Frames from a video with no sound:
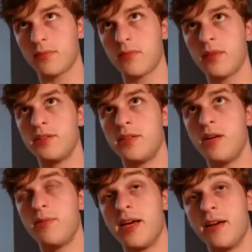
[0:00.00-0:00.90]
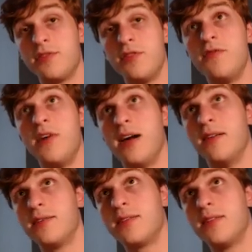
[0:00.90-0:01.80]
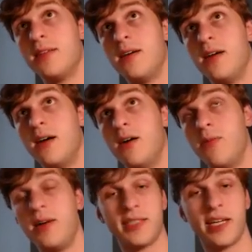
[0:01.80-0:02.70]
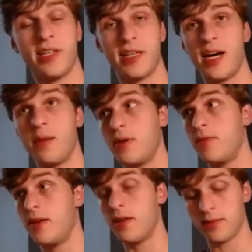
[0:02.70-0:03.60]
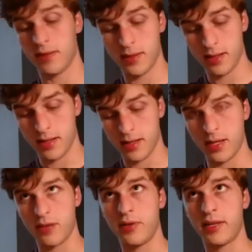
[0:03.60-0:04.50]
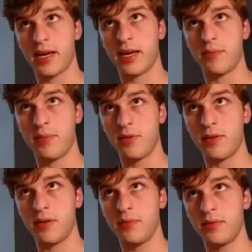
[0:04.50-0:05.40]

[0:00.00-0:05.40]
So now we have two files. Uh, one is actually a copy of the other. And if we cat both of them,